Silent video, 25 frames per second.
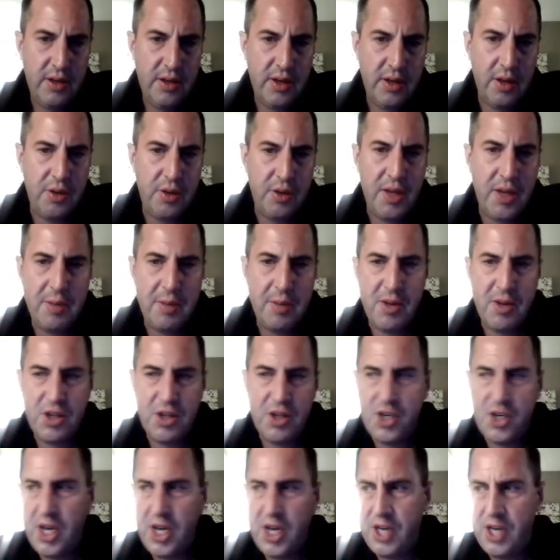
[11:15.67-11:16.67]
Think about the
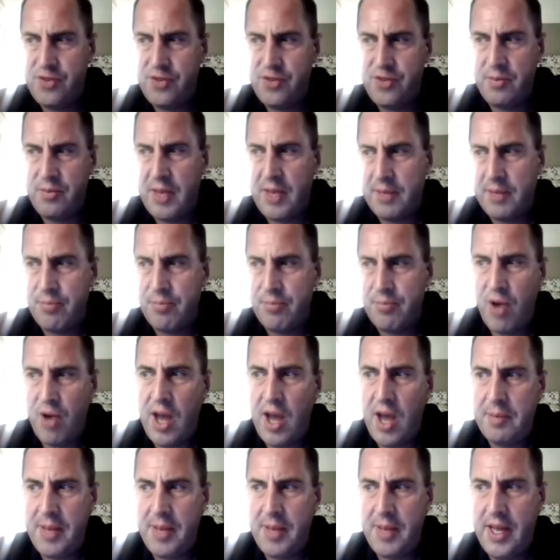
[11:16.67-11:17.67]
change from like
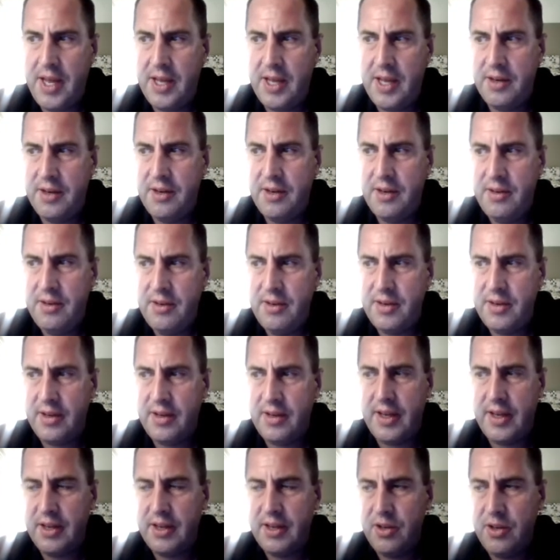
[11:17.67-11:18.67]
broadband to
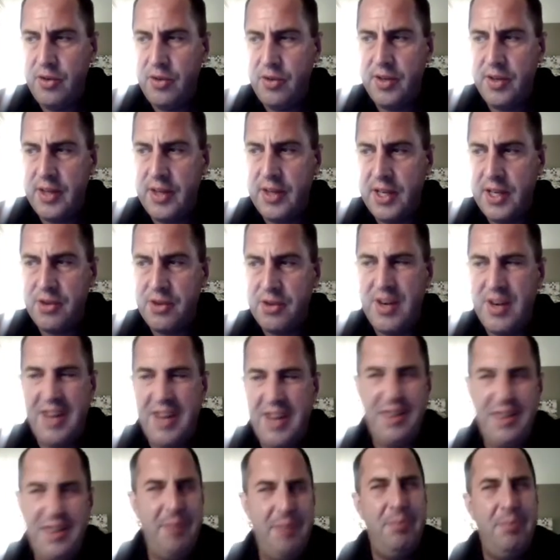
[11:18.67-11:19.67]
like using the
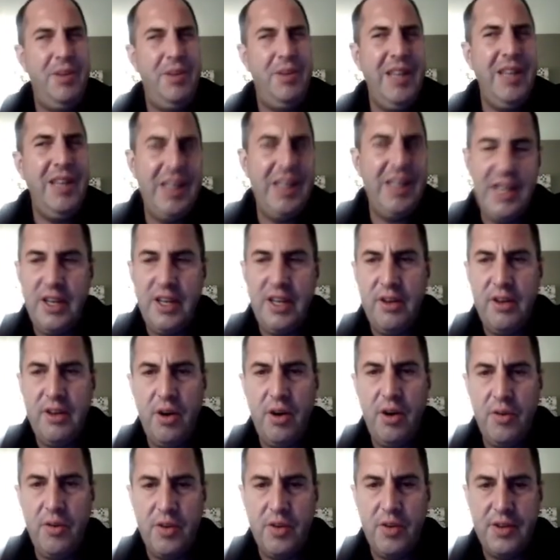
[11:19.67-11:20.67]
internet completely
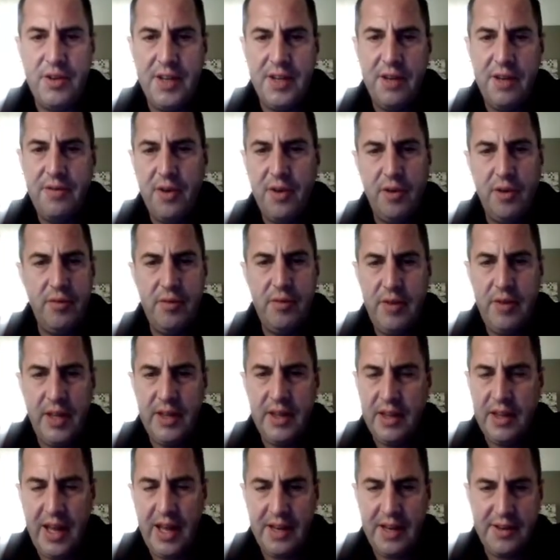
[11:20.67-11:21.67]
over your cell phone in
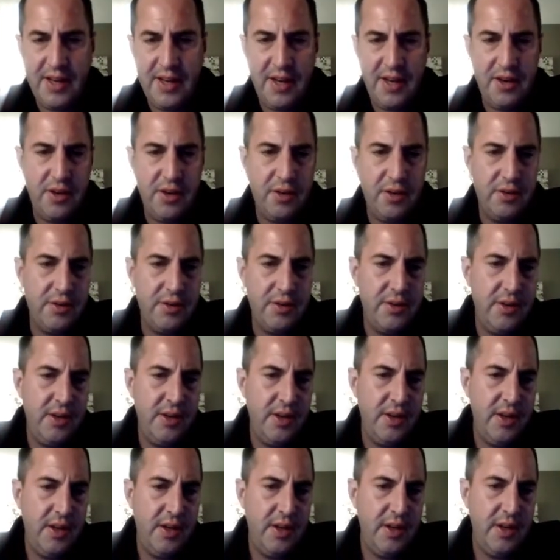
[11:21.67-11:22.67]
the last 10 years.
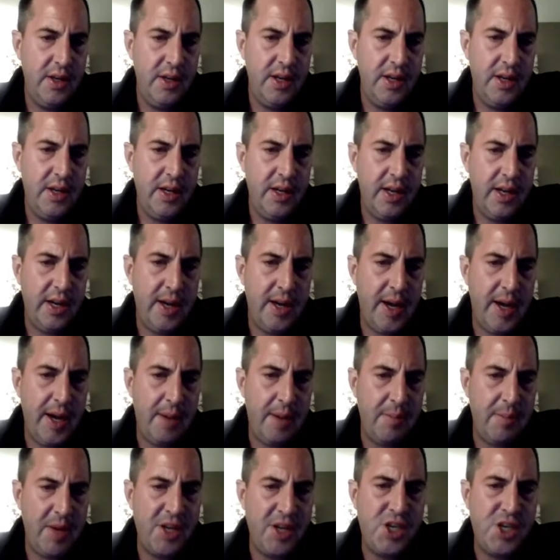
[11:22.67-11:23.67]
A
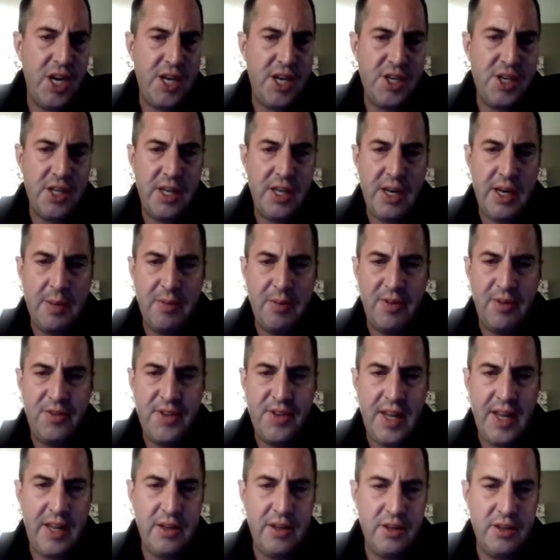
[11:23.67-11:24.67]
change in the number of
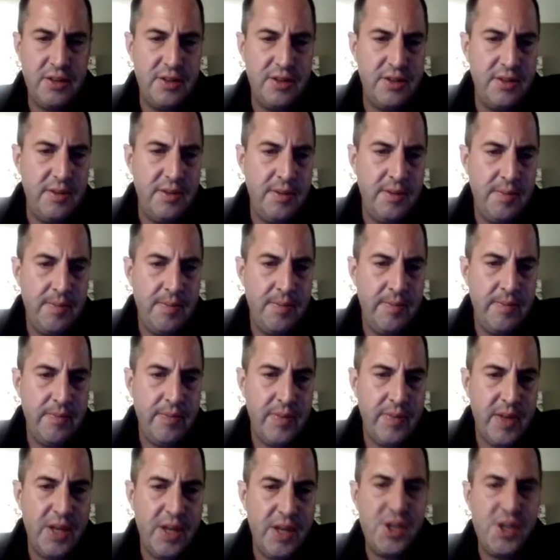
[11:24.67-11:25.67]
sellers,
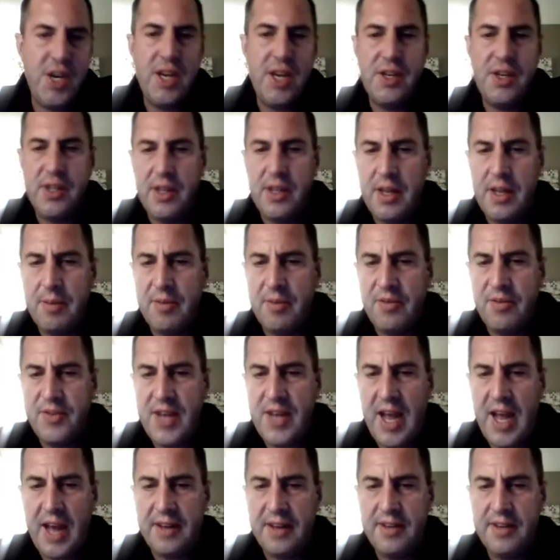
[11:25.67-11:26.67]
change in the number of
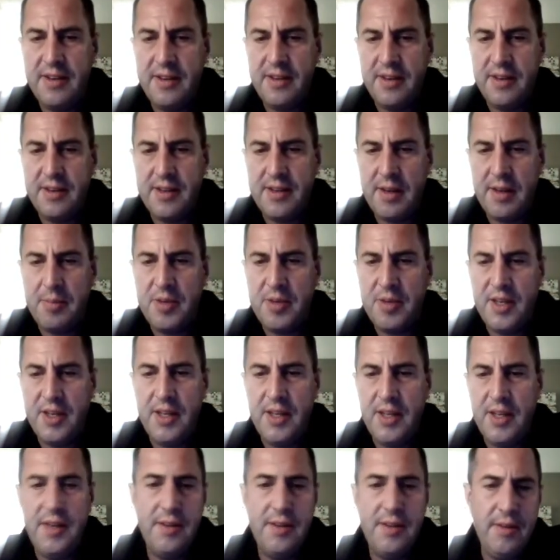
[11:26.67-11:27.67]
taxes and
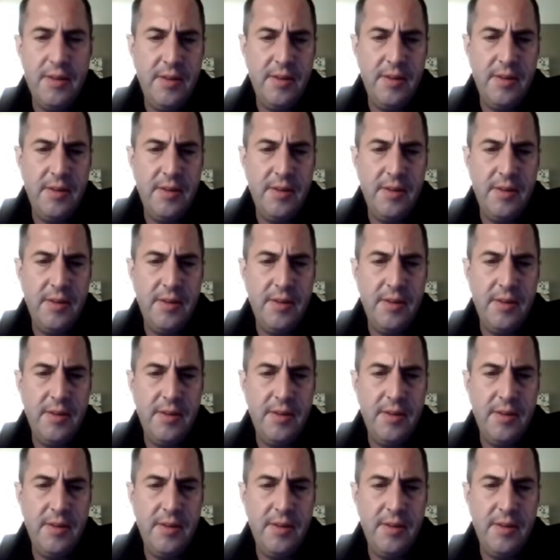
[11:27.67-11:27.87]
subsidies.